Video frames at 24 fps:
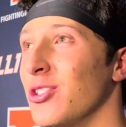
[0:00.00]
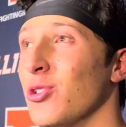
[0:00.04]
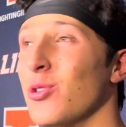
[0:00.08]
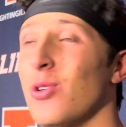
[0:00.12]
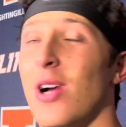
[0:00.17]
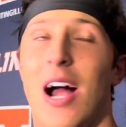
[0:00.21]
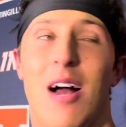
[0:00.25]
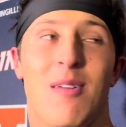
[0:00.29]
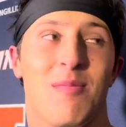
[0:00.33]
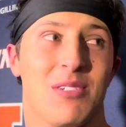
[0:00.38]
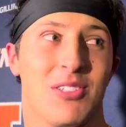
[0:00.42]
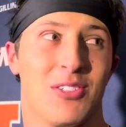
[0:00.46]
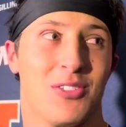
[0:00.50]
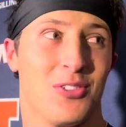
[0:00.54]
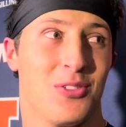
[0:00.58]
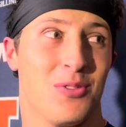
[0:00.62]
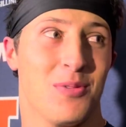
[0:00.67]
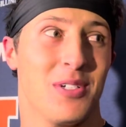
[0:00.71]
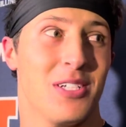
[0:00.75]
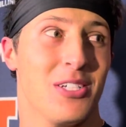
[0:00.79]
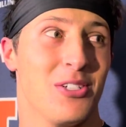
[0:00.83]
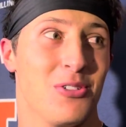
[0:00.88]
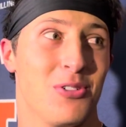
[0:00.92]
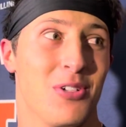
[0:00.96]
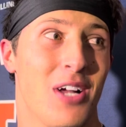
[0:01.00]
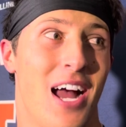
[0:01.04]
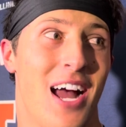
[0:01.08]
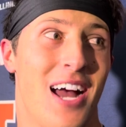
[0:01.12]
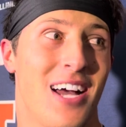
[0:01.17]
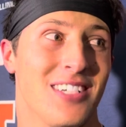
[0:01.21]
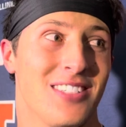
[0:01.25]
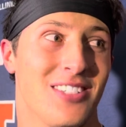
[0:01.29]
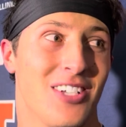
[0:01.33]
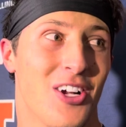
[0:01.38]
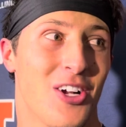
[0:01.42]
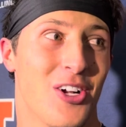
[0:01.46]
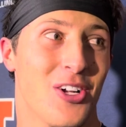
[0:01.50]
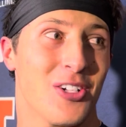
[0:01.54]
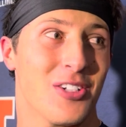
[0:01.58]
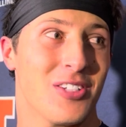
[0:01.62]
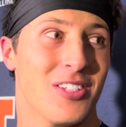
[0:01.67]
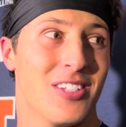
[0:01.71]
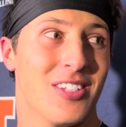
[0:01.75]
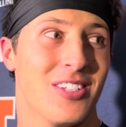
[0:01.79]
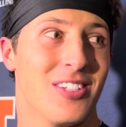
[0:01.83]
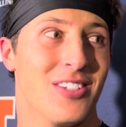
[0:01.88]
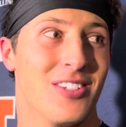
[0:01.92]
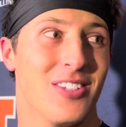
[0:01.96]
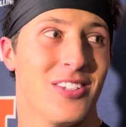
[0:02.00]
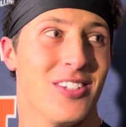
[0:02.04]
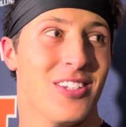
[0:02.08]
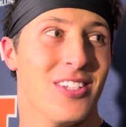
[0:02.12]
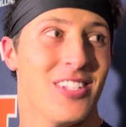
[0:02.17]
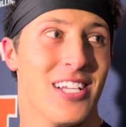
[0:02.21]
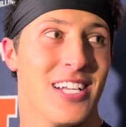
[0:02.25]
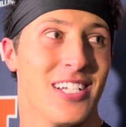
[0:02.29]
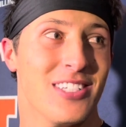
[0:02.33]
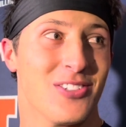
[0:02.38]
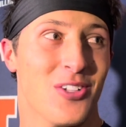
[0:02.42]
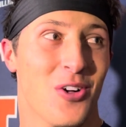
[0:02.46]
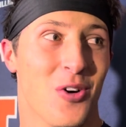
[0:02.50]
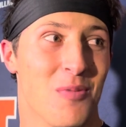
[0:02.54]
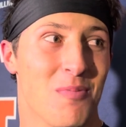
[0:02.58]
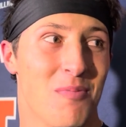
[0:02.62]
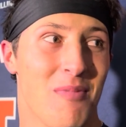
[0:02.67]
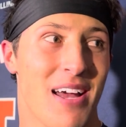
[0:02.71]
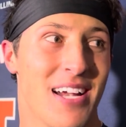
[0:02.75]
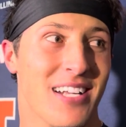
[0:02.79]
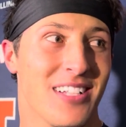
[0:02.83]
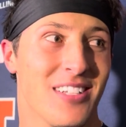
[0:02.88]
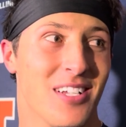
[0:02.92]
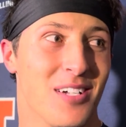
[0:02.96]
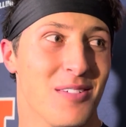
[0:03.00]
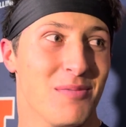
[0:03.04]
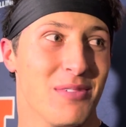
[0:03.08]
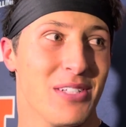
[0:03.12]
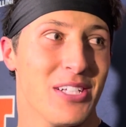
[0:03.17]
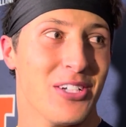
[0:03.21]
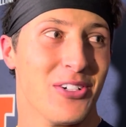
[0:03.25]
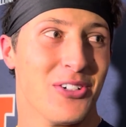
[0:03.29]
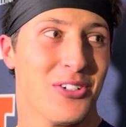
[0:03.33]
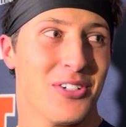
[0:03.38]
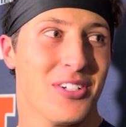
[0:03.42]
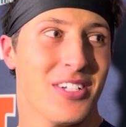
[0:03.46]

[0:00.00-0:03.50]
I'm assuming you guys heard his whole mic'd up deal.